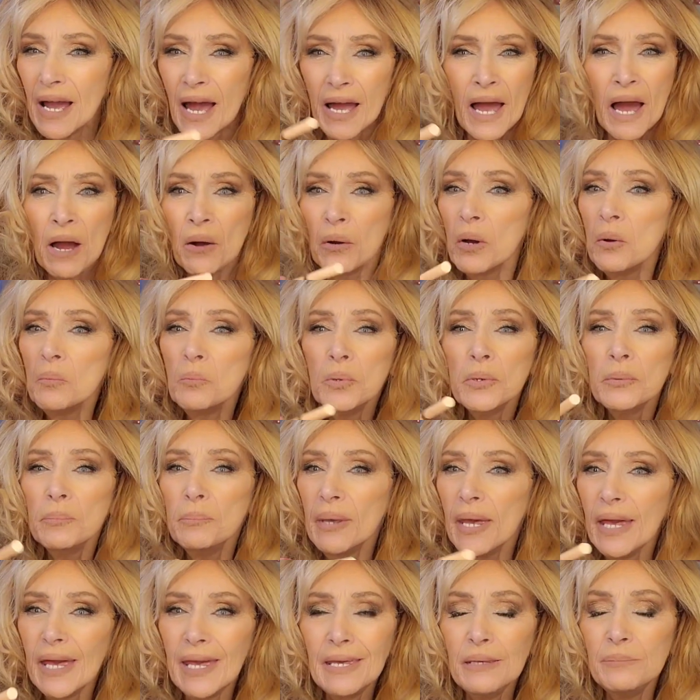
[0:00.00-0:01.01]
How can we
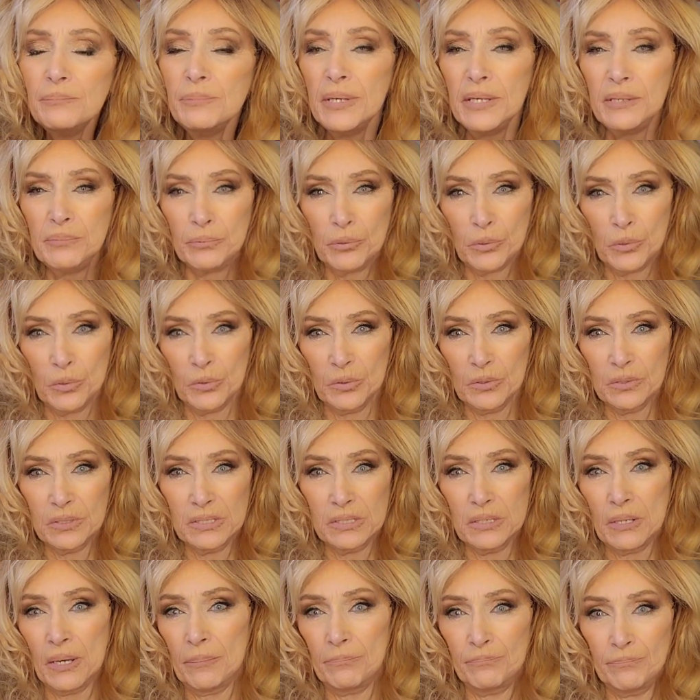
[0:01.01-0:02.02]
pay people
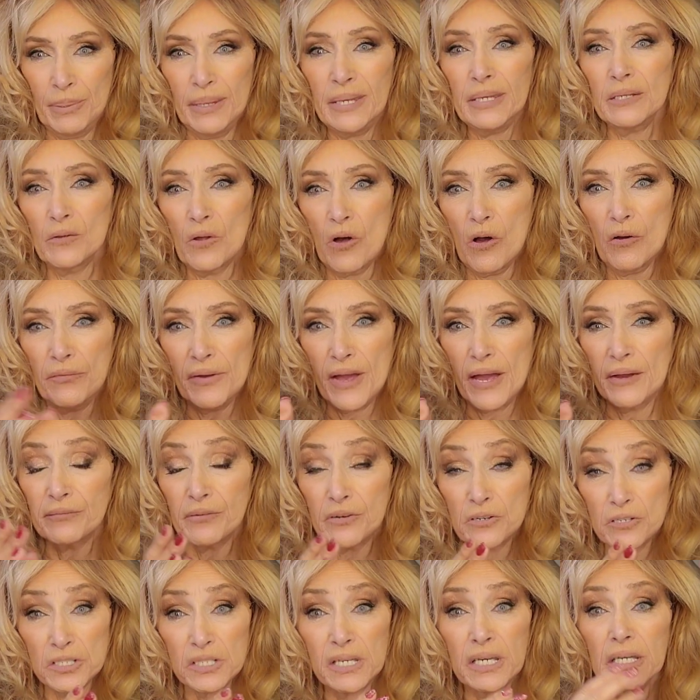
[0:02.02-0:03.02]
to peel off half
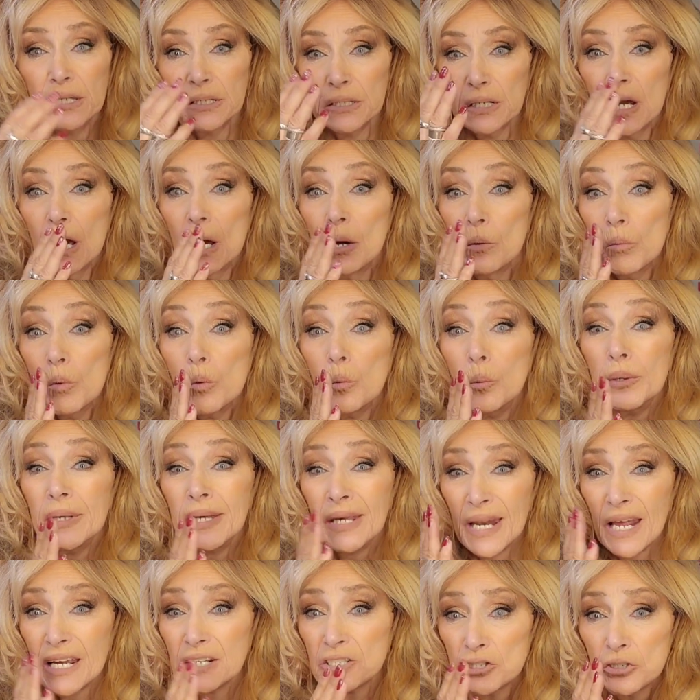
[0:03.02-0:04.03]
our skin when we
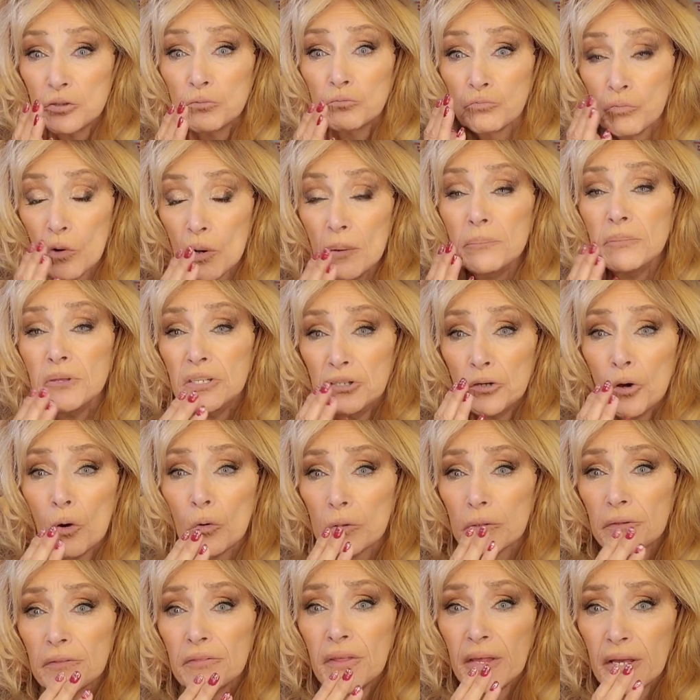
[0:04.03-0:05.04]
can actually rub the
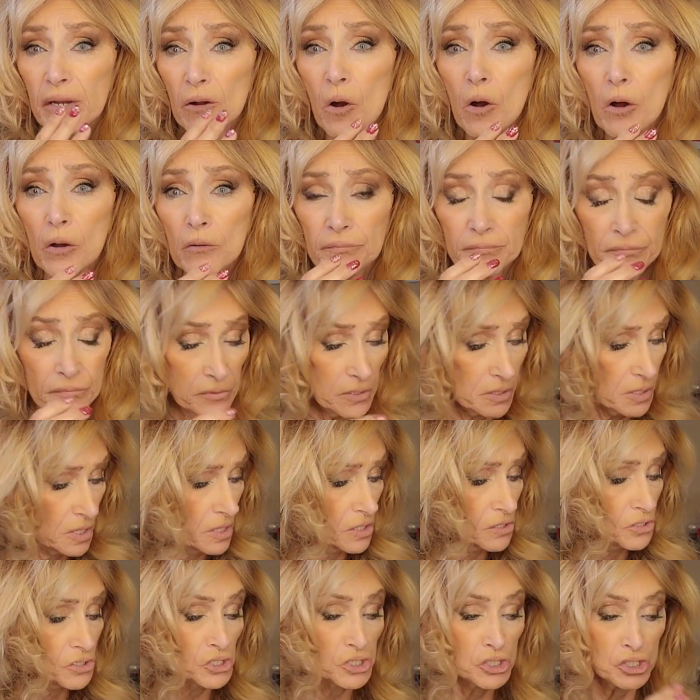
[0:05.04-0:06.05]
darn thing off
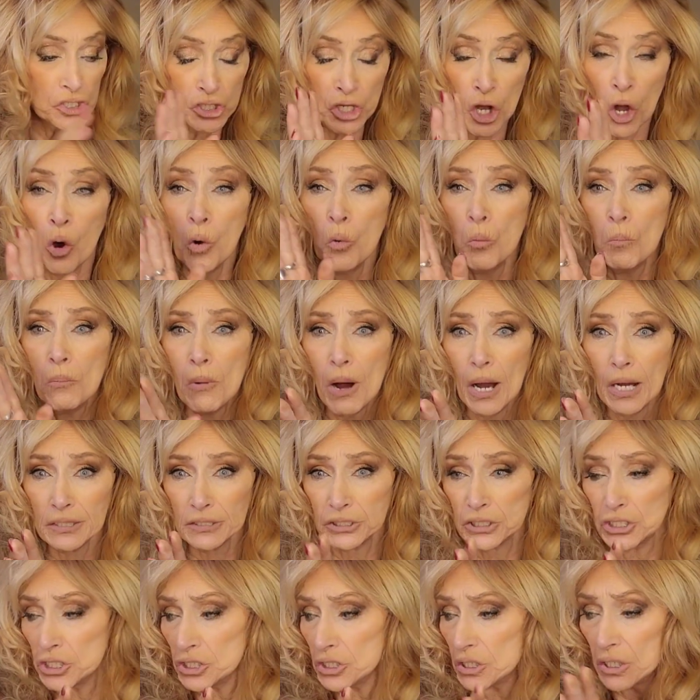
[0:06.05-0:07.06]
so
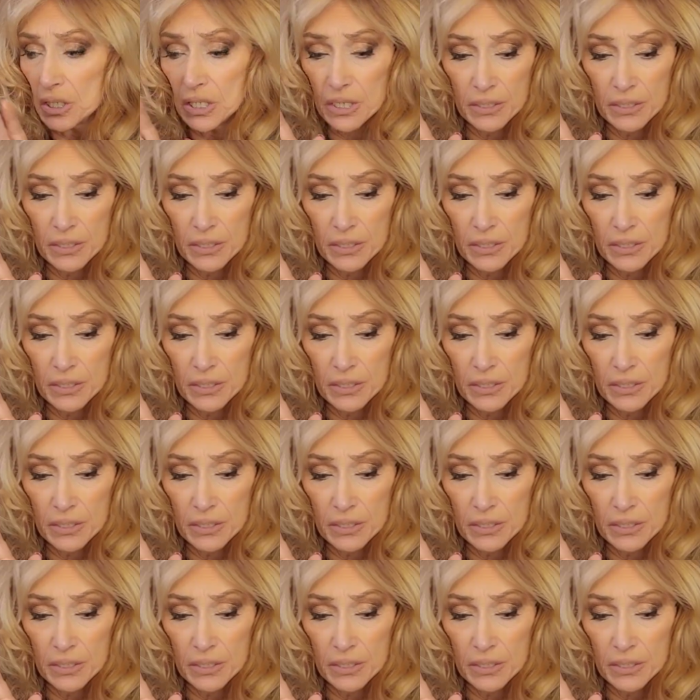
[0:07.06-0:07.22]
much